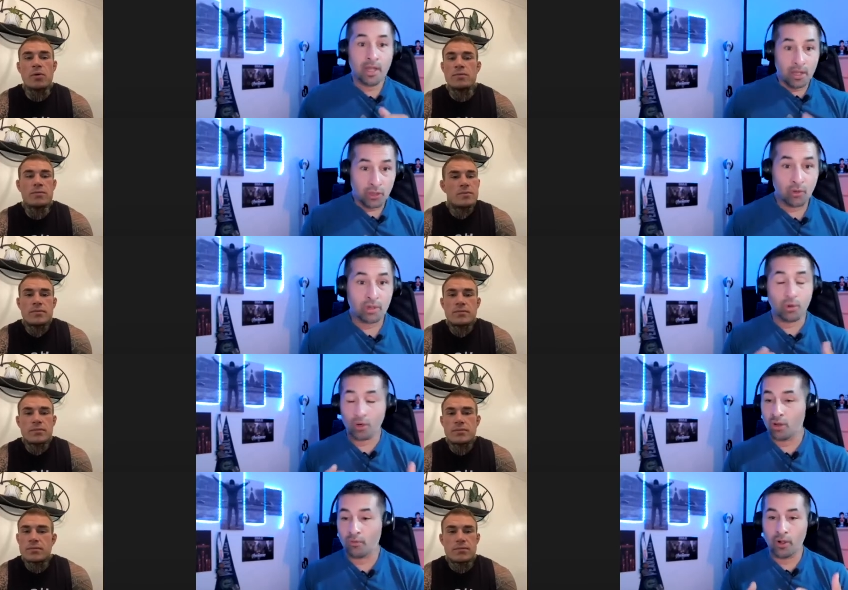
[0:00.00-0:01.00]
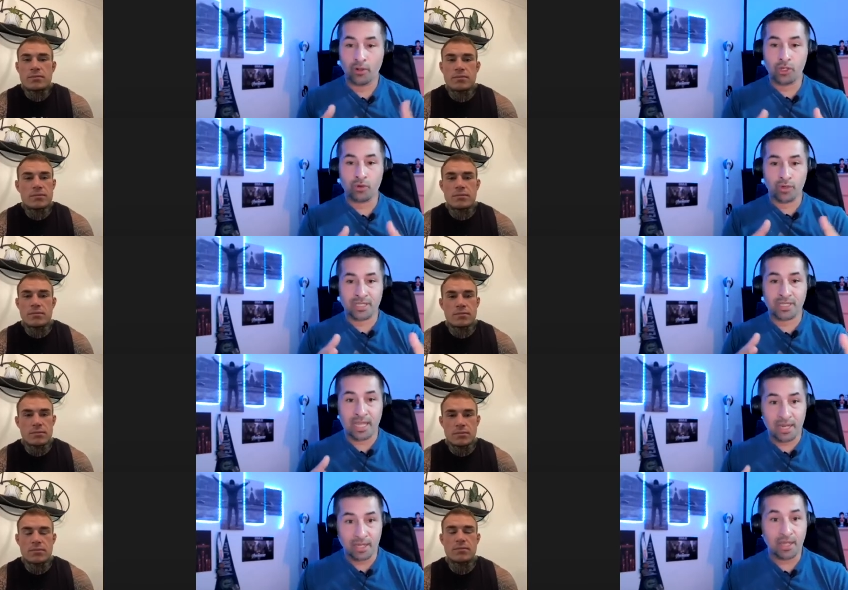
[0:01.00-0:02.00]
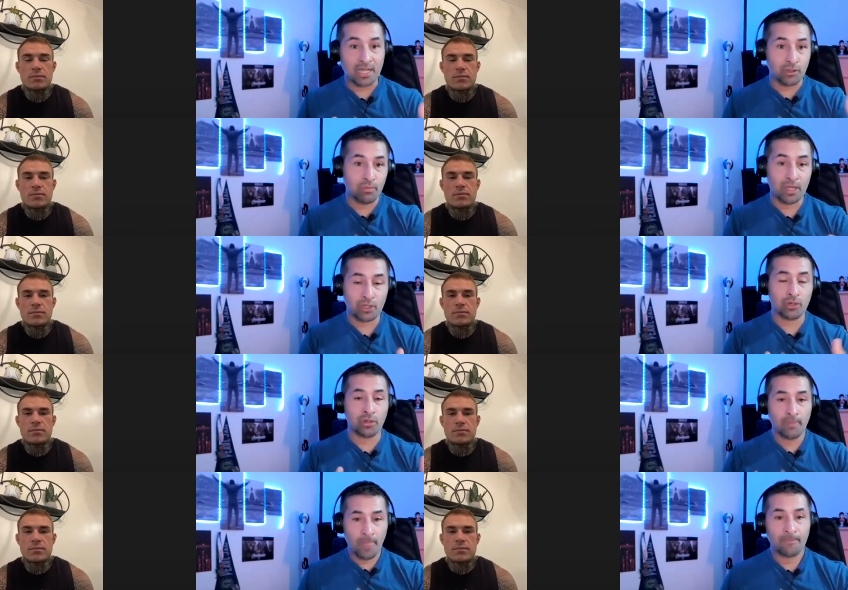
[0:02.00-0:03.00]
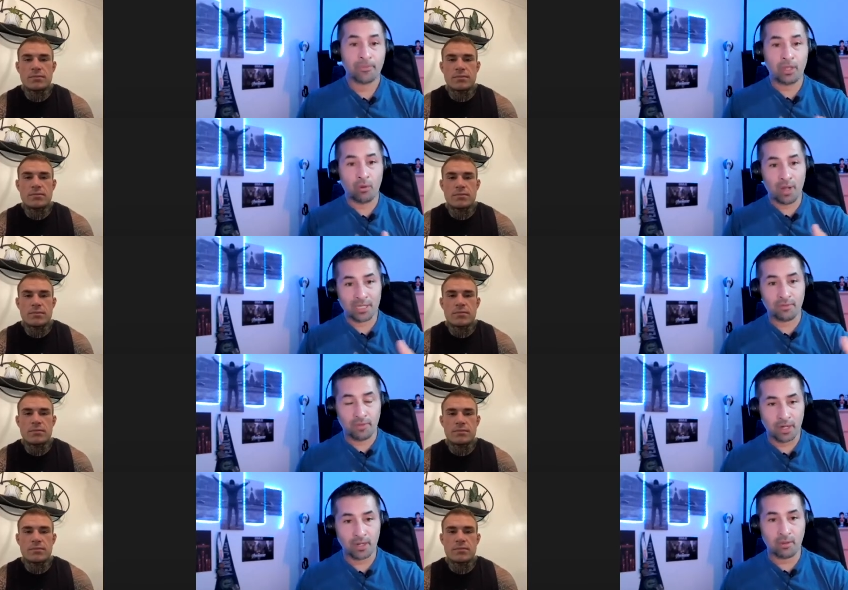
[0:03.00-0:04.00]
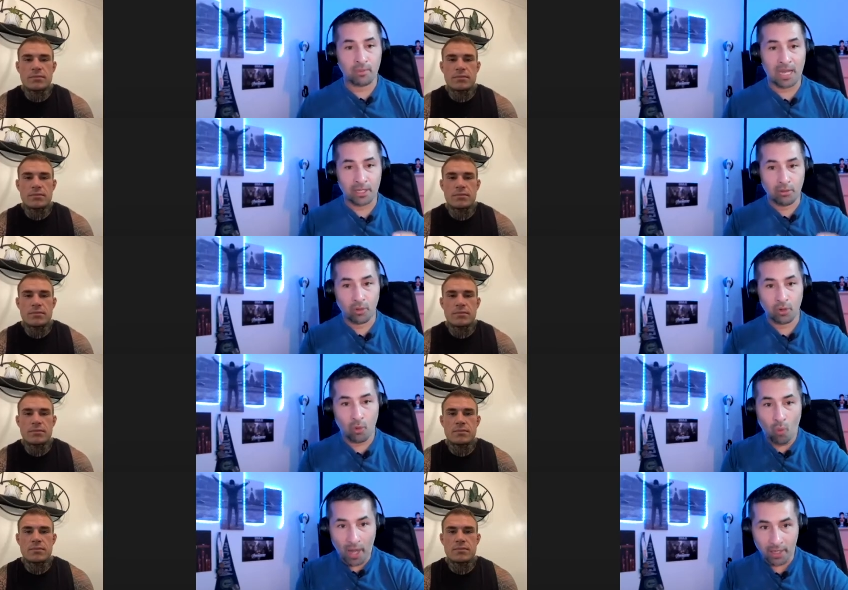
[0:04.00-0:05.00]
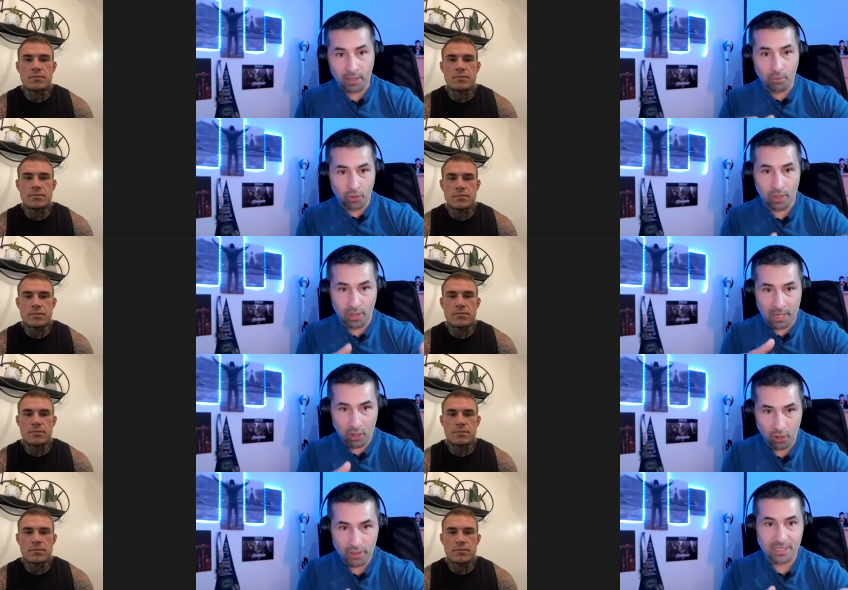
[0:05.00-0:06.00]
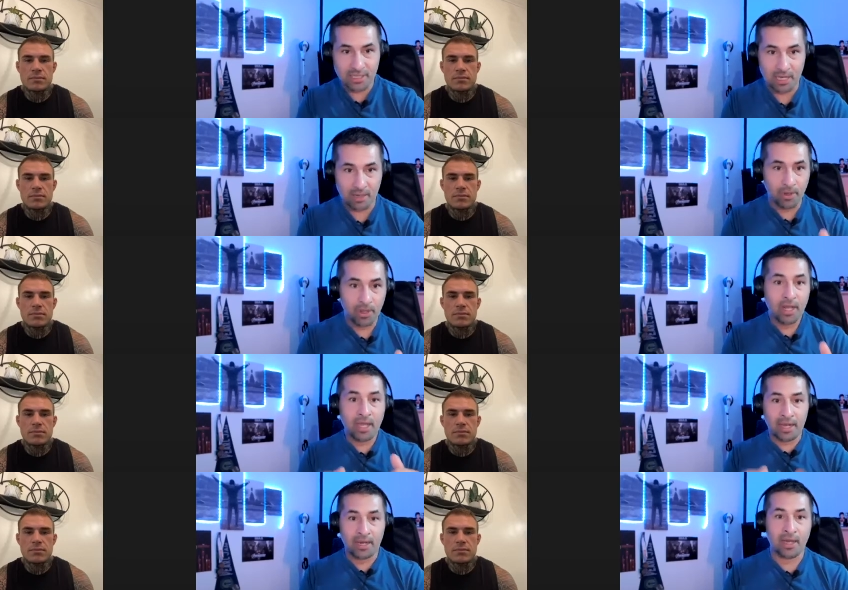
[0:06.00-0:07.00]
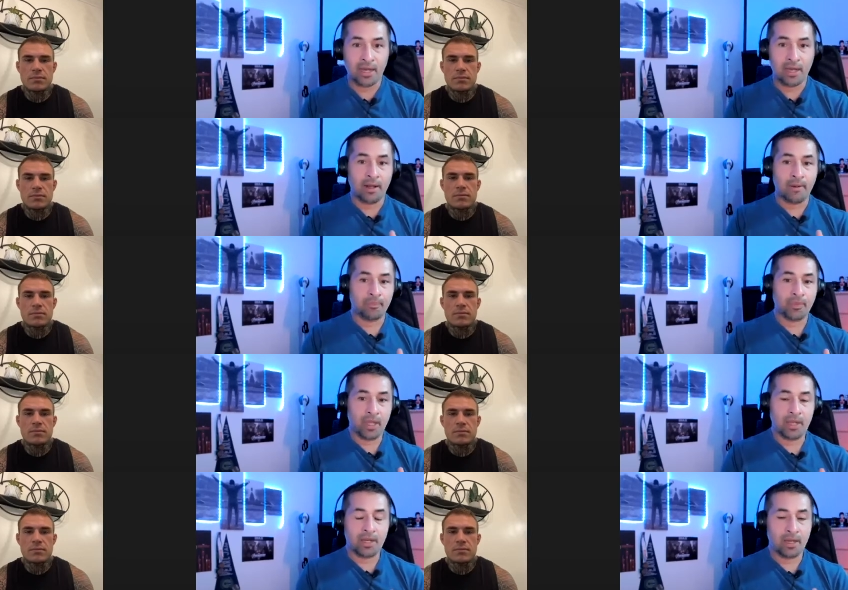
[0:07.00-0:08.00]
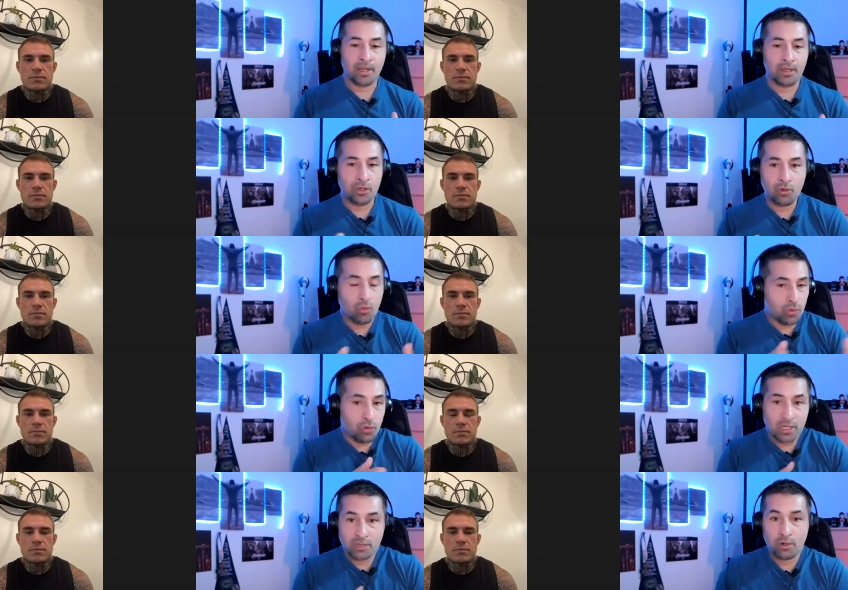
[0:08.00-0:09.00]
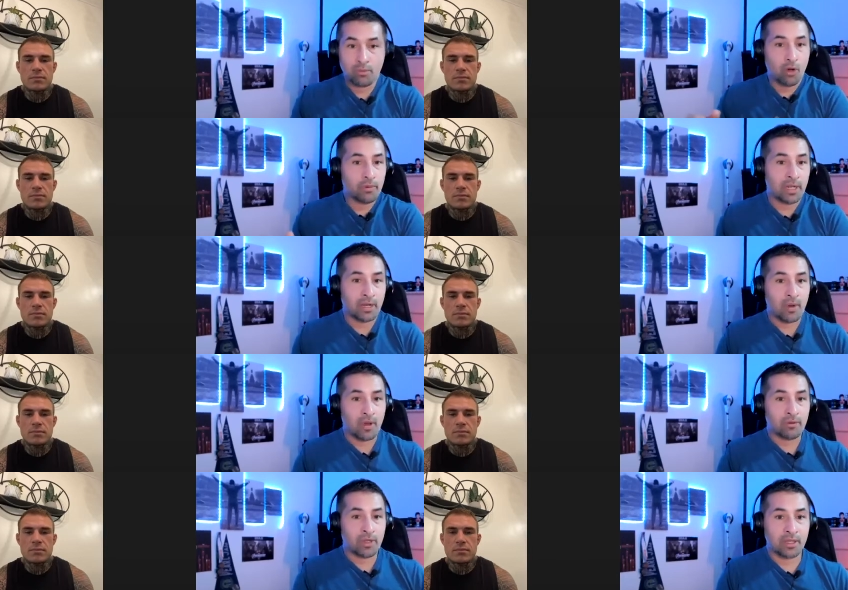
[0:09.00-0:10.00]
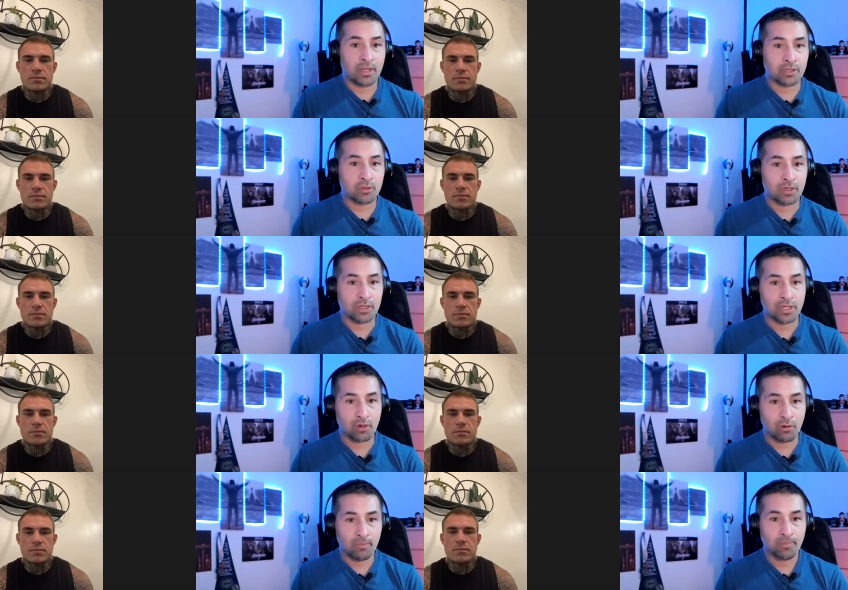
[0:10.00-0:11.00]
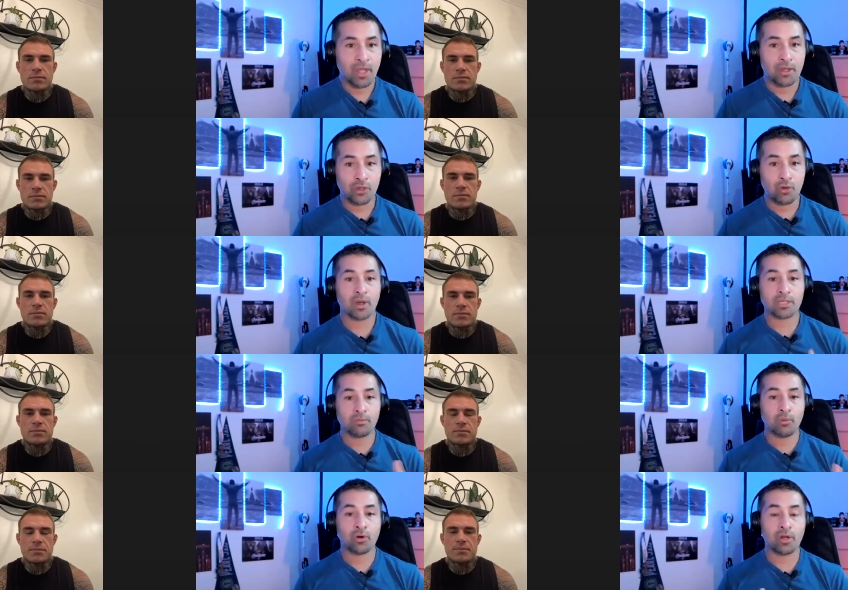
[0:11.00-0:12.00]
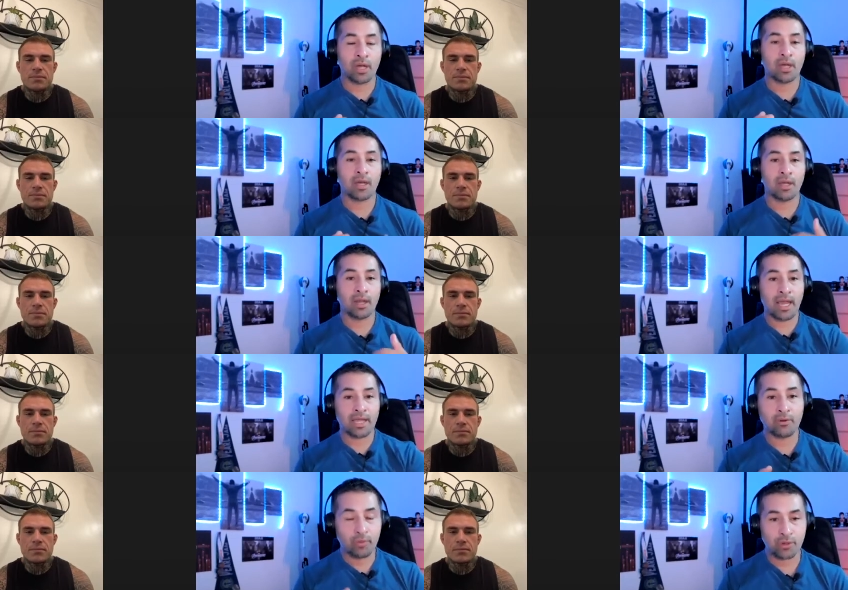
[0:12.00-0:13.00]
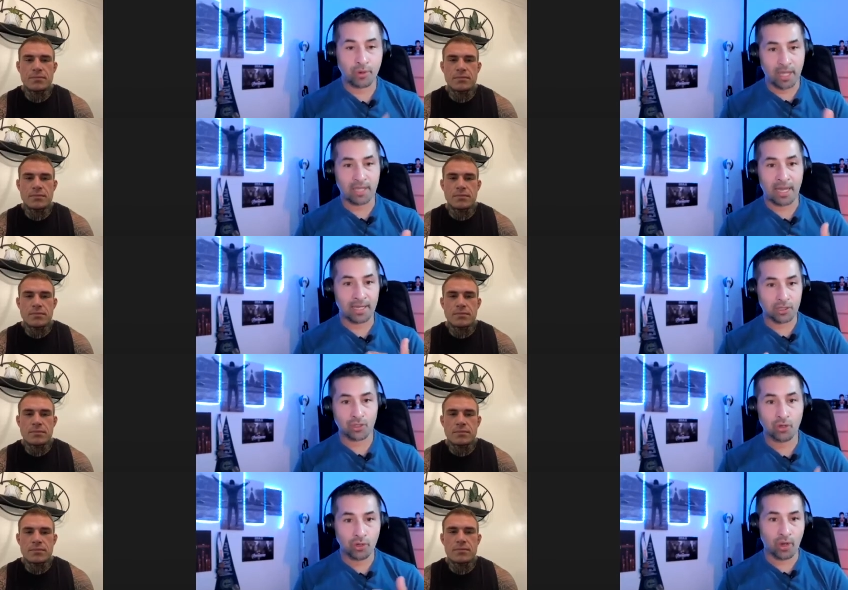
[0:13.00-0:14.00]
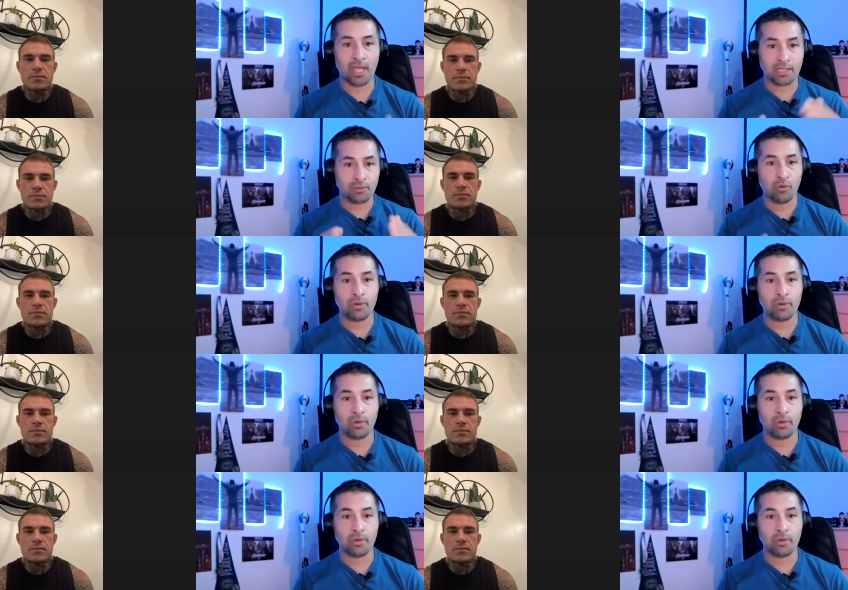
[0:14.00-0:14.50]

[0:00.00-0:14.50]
Speaker 1: you were more comfortable. You were standing, as you mentioned, was very, a little more wider, more long step. And, um, and uh, you, you was more mobile around the, the square circle. You was more uh, light with your hand. I saw your hands moving